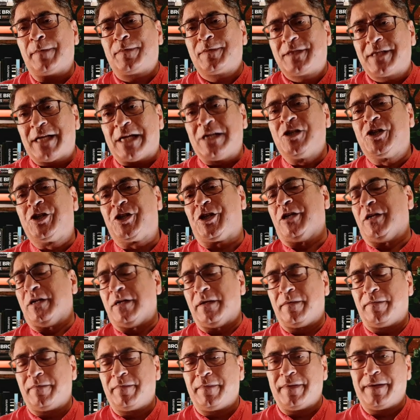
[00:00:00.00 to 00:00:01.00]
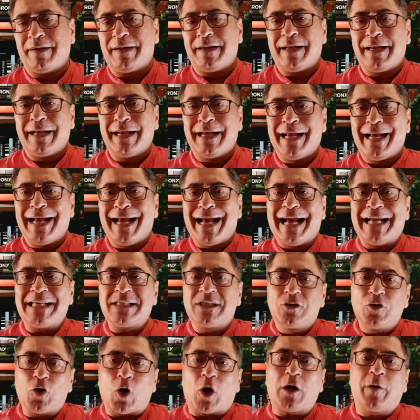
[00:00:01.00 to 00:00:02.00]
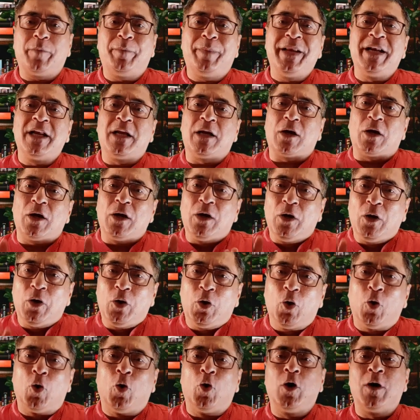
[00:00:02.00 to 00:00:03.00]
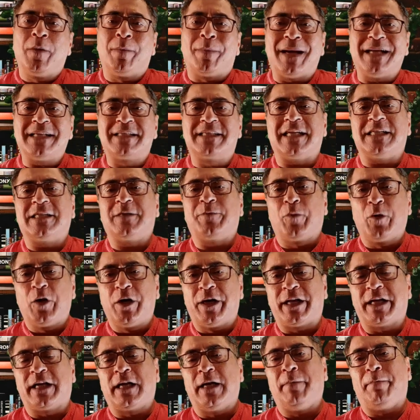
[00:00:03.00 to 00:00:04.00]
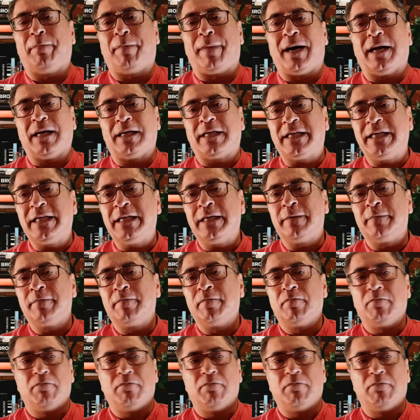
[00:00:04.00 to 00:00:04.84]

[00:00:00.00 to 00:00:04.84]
abstention has not been condoned by such political party,